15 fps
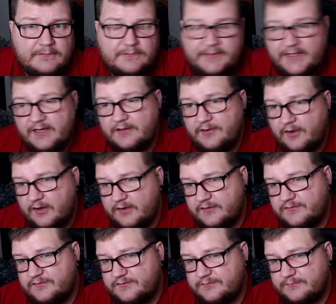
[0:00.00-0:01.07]

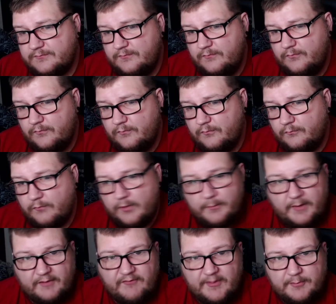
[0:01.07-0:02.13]
Leonhart's one of
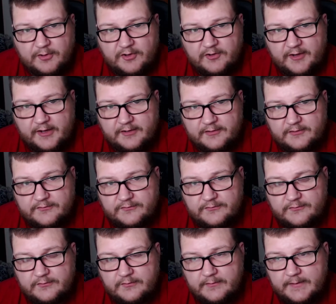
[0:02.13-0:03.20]
my favorite creators.
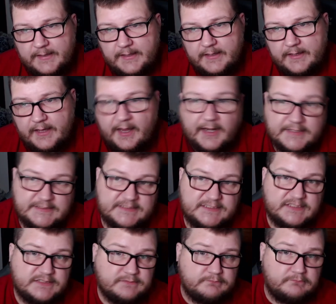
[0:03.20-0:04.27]
And I
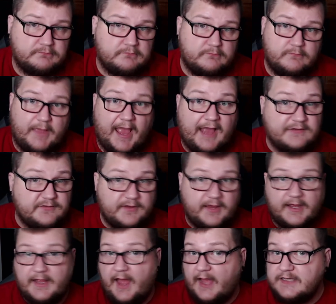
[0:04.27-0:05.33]
just actually
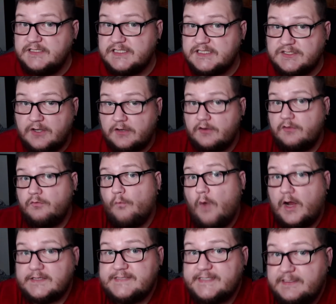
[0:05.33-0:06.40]
I, I just started
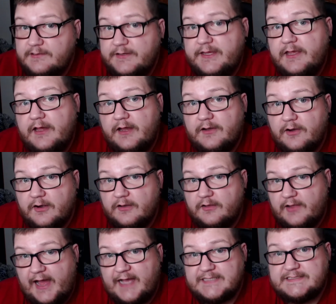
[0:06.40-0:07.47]
watching Leonhart
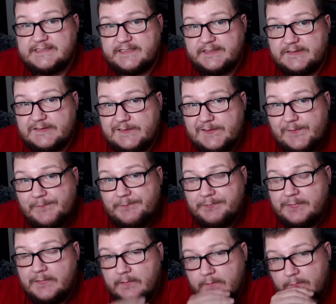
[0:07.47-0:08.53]
last year.
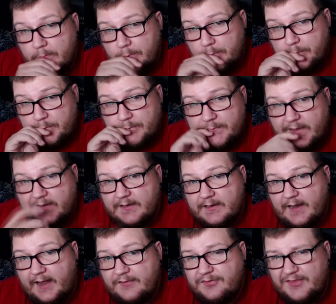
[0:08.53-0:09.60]
And
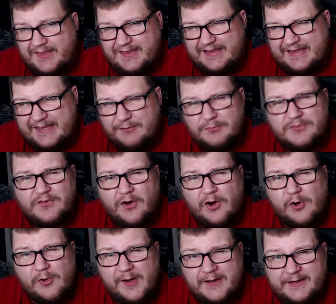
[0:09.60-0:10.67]
I think he was
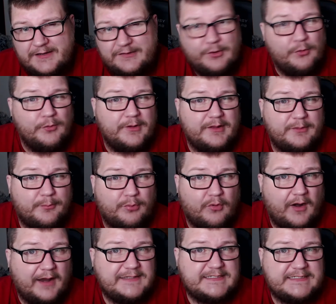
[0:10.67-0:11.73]
already doing the
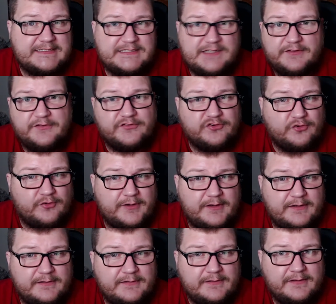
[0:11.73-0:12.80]
prices on the
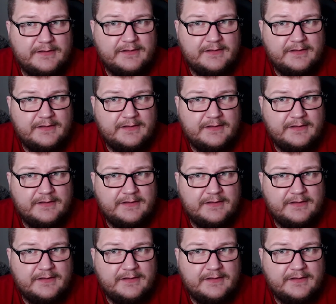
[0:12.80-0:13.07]
screen.